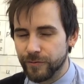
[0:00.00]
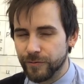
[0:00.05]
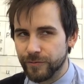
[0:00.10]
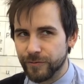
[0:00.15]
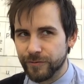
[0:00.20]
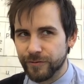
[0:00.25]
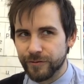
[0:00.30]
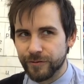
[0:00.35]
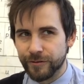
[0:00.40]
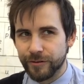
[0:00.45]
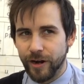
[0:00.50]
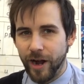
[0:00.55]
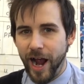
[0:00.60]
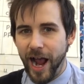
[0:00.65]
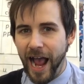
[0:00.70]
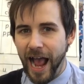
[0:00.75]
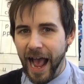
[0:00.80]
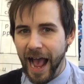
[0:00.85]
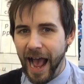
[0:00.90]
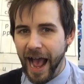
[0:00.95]

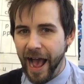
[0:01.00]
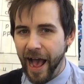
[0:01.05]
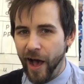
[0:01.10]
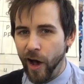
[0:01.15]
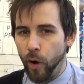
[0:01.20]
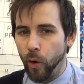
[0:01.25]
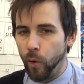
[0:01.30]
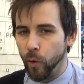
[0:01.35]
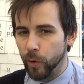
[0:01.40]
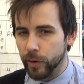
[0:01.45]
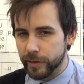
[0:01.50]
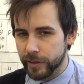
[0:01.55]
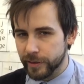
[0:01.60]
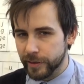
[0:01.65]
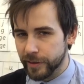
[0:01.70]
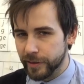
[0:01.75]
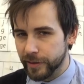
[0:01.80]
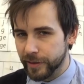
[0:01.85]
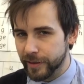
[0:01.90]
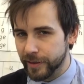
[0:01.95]

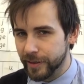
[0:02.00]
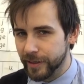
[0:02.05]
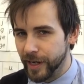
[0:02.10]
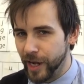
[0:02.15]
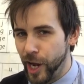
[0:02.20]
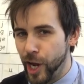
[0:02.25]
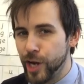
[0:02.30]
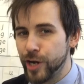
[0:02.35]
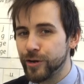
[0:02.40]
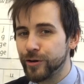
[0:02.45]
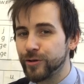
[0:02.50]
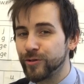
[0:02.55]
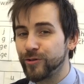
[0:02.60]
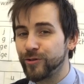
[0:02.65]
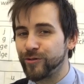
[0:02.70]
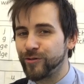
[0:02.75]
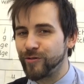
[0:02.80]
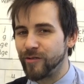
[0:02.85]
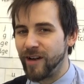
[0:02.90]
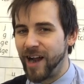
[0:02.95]
Crown.
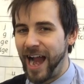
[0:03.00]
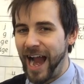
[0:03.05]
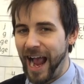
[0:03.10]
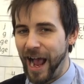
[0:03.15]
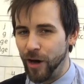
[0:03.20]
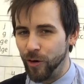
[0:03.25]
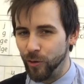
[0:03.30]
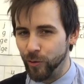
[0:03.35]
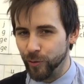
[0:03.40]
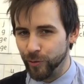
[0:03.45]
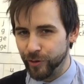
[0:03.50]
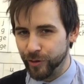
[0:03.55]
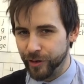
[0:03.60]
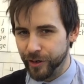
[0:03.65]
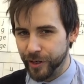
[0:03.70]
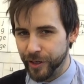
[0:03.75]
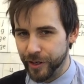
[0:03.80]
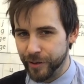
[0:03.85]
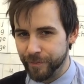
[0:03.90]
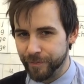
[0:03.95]

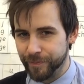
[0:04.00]
Crown.